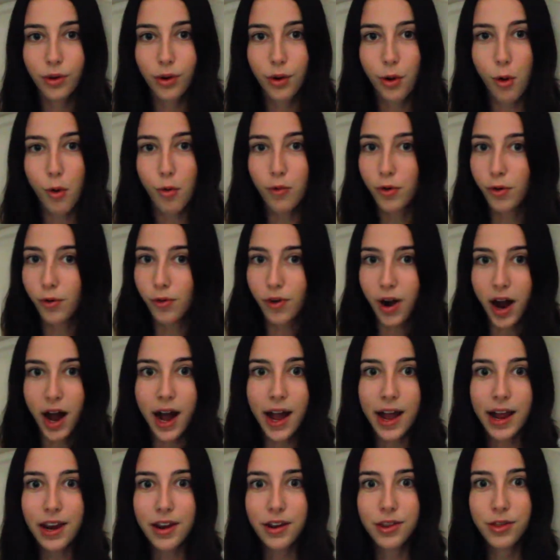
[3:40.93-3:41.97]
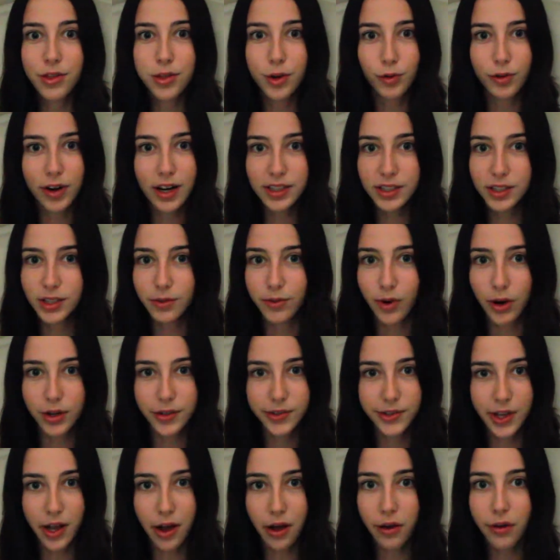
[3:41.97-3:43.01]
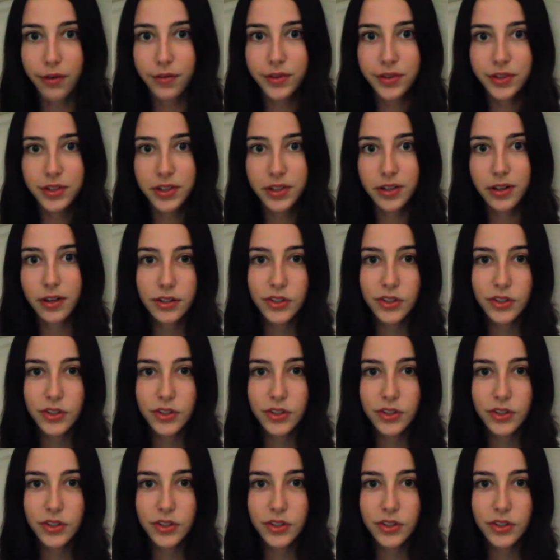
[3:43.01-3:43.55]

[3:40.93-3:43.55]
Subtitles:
override the rest of ourselves.